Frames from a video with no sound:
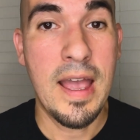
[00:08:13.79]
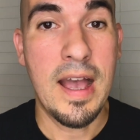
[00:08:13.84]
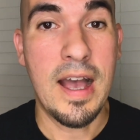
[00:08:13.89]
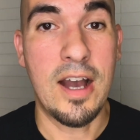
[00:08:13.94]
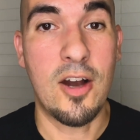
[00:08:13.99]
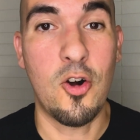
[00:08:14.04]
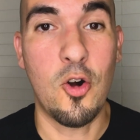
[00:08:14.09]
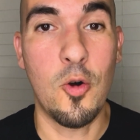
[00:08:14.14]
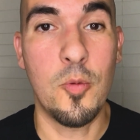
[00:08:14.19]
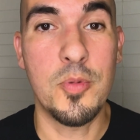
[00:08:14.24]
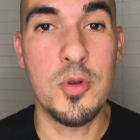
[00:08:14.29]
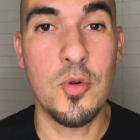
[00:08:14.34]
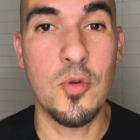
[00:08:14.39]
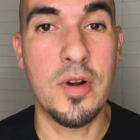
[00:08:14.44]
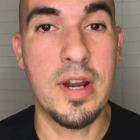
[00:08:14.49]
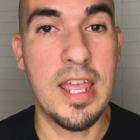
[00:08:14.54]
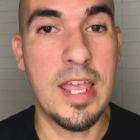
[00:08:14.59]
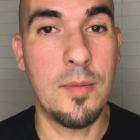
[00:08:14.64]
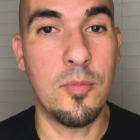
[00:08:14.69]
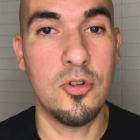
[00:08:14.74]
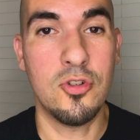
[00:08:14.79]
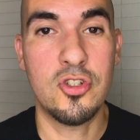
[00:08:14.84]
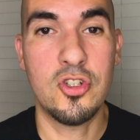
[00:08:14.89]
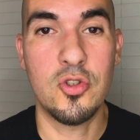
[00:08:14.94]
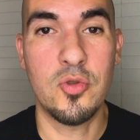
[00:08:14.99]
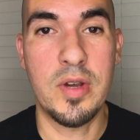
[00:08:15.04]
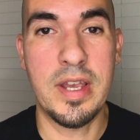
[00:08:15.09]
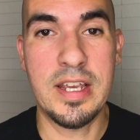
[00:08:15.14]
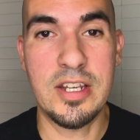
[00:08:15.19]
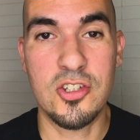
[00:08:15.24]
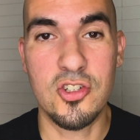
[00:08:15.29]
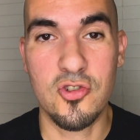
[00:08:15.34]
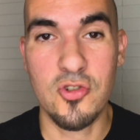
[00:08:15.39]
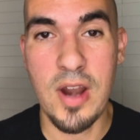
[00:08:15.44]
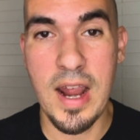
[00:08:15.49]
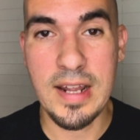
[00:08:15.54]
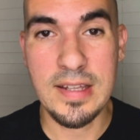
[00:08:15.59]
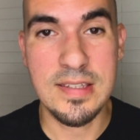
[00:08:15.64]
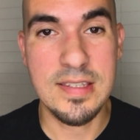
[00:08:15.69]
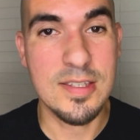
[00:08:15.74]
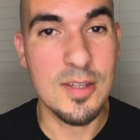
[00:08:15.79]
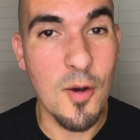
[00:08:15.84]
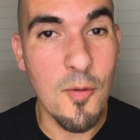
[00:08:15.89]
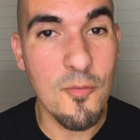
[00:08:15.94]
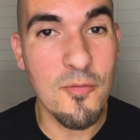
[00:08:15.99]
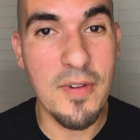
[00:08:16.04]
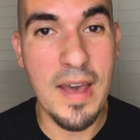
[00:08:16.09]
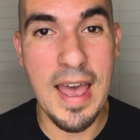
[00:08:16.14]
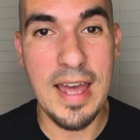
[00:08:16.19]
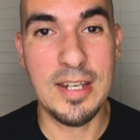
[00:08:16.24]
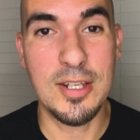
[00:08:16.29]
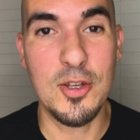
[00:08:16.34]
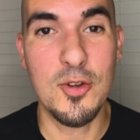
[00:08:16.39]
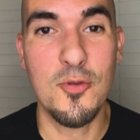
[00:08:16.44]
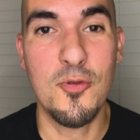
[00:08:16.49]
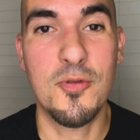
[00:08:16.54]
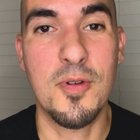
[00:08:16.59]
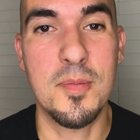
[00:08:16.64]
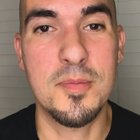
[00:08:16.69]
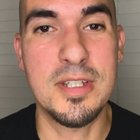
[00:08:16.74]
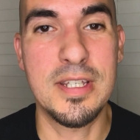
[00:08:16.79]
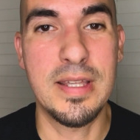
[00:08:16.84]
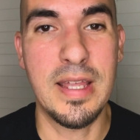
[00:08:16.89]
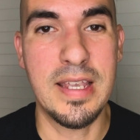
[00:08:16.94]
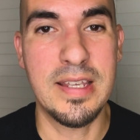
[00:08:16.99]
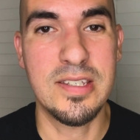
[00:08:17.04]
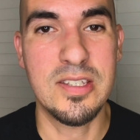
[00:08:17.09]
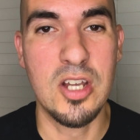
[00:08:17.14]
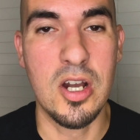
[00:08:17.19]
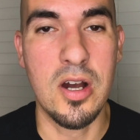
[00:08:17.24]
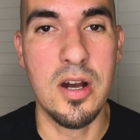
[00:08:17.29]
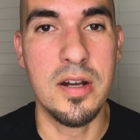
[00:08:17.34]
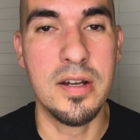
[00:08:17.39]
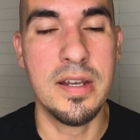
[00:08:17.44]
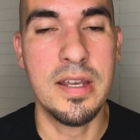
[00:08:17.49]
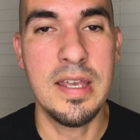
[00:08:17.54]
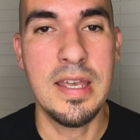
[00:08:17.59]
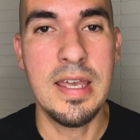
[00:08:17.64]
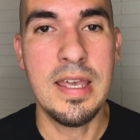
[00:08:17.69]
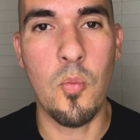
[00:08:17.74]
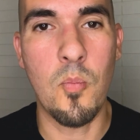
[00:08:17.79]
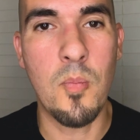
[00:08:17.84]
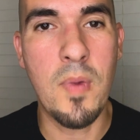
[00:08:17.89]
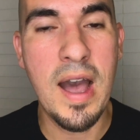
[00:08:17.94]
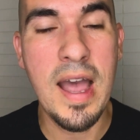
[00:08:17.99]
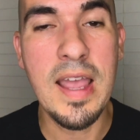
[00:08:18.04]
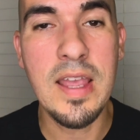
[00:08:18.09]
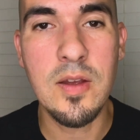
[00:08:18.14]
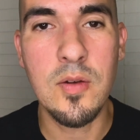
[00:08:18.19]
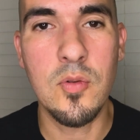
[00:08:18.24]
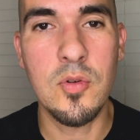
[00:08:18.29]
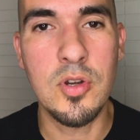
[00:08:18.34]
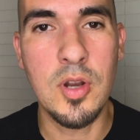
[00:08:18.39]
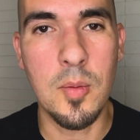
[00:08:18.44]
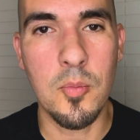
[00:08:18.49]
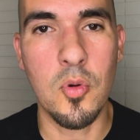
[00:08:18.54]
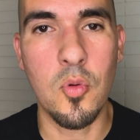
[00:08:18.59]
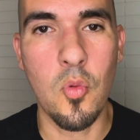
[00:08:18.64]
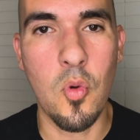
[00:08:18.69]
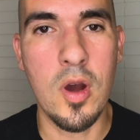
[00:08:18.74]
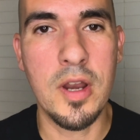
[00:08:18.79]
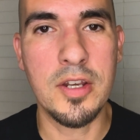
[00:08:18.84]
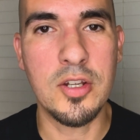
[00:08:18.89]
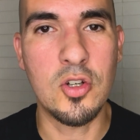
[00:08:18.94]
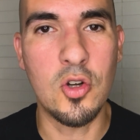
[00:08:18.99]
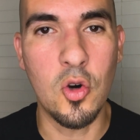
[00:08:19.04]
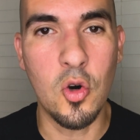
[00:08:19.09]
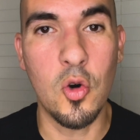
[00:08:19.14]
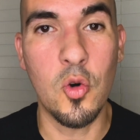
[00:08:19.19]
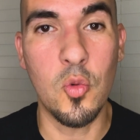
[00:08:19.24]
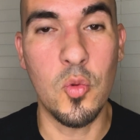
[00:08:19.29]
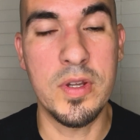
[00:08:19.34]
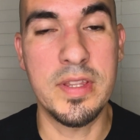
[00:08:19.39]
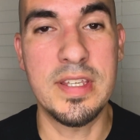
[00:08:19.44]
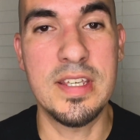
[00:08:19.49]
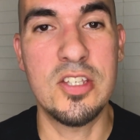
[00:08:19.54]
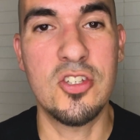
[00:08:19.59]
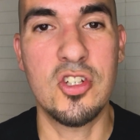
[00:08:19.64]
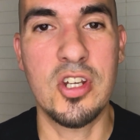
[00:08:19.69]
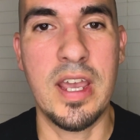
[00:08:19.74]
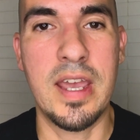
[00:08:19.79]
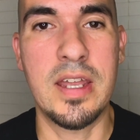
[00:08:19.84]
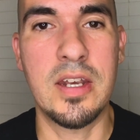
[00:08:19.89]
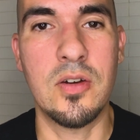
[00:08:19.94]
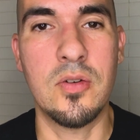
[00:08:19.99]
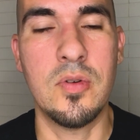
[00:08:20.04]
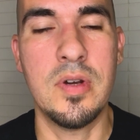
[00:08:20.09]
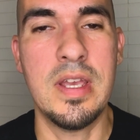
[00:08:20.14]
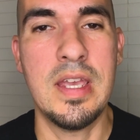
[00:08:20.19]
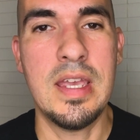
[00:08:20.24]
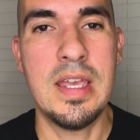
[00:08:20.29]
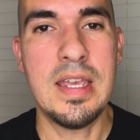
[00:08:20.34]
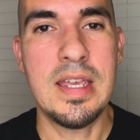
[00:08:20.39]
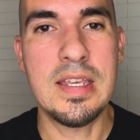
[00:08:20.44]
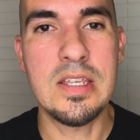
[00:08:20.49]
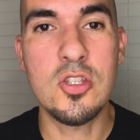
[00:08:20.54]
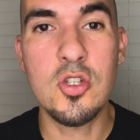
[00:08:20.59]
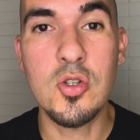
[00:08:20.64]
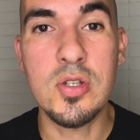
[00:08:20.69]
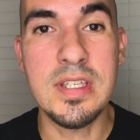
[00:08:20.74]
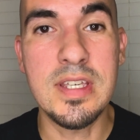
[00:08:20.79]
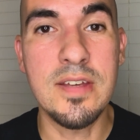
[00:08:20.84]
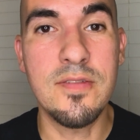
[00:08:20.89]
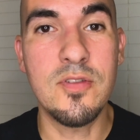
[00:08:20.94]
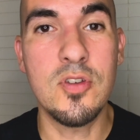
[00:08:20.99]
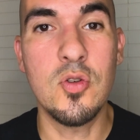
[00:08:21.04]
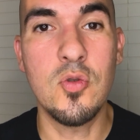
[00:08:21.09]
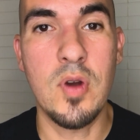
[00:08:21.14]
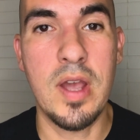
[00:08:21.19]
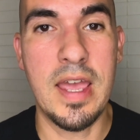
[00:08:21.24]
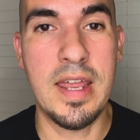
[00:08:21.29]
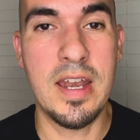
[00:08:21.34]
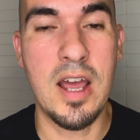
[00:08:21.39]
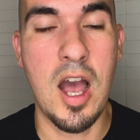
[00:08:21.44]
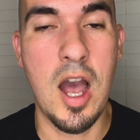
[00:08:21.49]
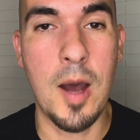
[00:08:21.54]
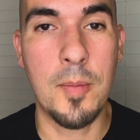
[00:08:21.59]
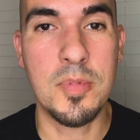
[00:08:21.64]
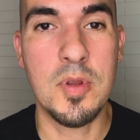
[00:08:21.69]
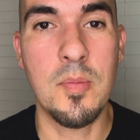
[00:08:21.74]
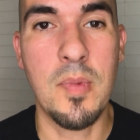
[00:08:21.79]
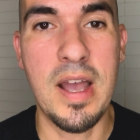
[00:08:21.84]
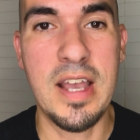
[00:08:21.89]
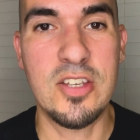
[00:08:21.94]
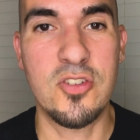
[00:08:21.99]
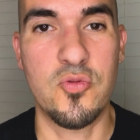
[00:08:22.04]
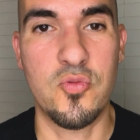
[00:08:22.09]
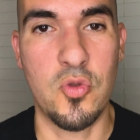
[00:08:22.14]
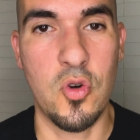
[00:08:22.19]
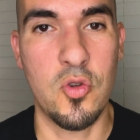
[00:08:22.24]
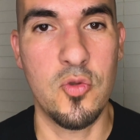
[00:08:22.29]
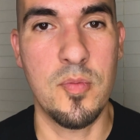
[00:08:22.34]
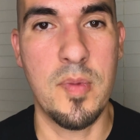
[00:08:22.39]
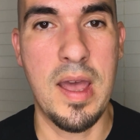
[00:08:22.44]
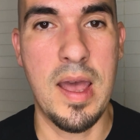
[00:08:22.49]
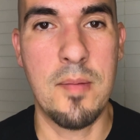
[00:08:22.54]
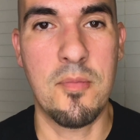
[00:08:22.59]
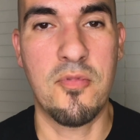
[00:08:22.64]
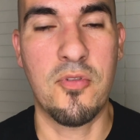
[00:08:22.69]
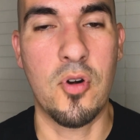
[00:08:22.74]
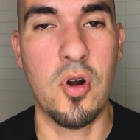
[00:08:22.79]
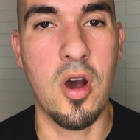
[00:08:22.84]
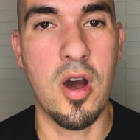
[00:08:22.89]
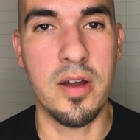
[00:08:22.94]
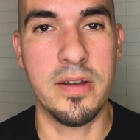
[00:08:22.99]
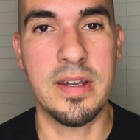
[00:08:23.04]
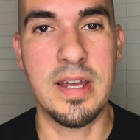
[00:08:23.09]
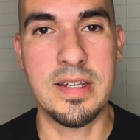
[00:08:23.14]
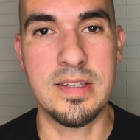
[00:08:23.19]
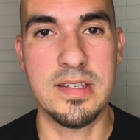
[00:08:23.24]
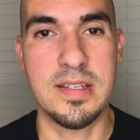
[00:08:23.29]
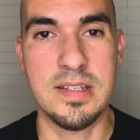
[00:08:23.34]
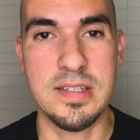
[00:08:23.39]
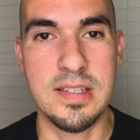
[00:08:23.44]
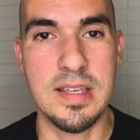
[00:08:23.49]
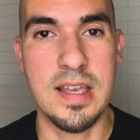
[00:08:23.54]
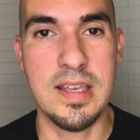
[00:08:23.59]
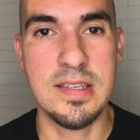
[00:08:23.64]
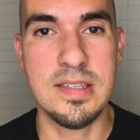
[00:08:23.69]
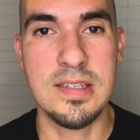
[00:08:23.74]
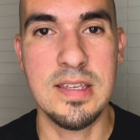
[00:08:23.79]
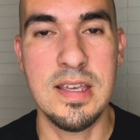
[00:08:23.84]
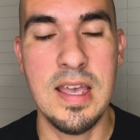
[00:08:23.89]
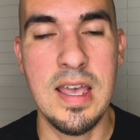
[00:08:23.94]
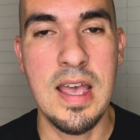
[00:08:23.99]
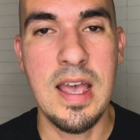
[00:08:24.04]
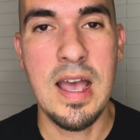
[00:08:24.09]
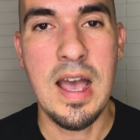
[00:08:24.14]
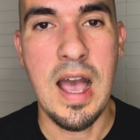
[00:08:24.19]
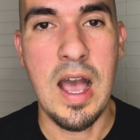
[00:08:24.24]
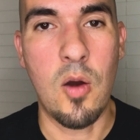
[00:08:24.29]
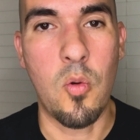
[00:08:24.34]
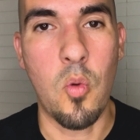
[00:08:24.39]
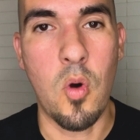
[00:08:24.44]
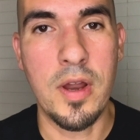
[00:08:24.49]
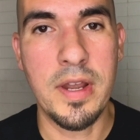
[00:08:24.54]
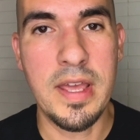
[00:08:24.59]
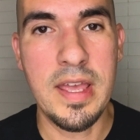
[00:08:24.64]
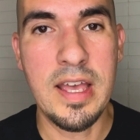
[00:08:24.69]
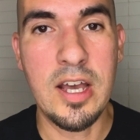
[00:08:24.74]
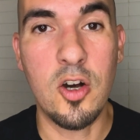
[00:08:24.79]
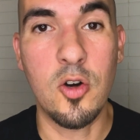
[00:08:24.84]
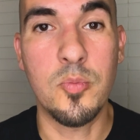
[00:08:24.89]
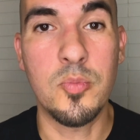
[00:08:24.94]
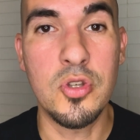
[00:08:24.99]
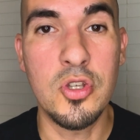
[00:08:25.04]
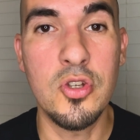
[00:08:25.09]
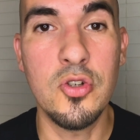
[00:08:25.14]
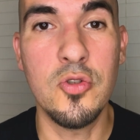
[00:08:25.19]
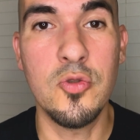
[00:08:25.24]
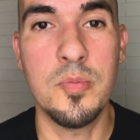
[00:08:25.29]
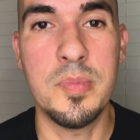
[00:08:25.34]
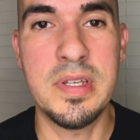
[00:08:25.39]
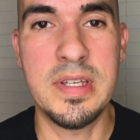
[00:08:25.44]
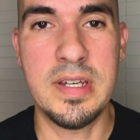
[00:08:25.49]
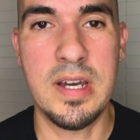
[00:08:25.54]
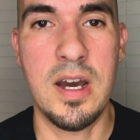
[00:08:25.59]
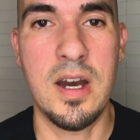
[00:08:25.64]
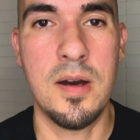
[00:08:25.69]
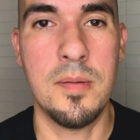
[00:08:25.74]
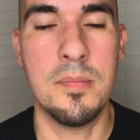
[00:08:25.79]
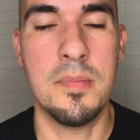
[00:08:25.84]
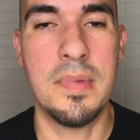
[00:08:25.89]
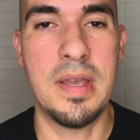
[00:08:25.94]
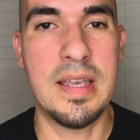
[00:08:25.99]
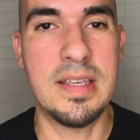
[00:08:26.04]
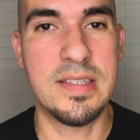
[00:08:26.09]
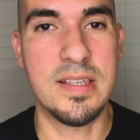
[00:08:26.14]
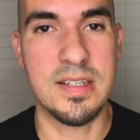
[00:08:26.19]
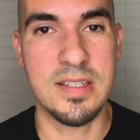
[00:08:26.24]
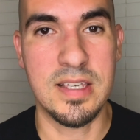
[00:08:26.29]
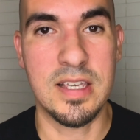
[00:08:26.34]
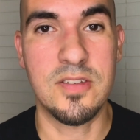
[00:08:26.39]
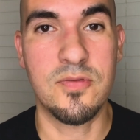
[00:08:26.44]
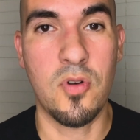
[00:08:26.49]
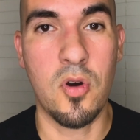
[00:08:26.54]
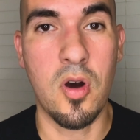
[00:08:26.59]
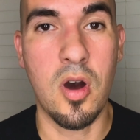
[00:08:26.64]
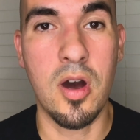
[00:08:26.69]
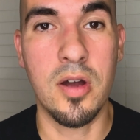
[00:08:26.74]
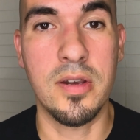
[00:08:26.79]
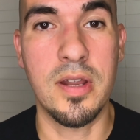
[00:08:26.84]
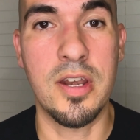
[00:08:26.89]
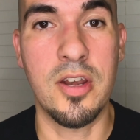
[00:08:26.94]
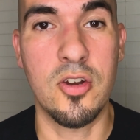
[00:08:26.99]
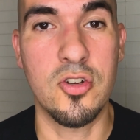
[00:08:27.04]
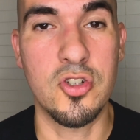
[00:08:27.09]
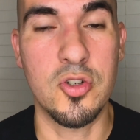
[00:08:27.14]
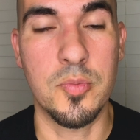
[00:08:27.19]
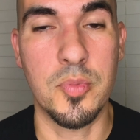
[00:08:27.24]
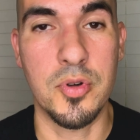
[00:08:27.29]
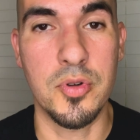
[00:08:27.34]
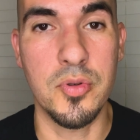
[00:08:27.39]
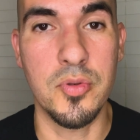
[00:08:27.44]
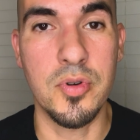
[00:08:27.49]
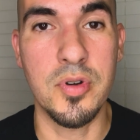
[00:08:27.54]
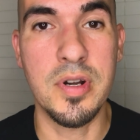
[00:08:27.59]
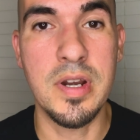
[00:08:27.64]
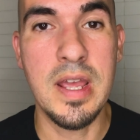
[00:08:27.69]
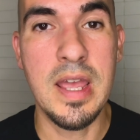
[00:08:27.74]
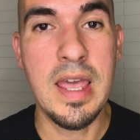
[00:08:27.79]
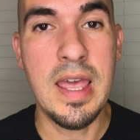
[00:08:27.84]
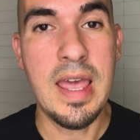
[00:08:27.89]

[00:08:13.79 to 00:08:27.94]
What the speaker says: I hope you were able to extract some value from today's talk. My number one goal with this channel is to give you an optimized roadmap for online success. I want to help you become a successful online entrepreneur.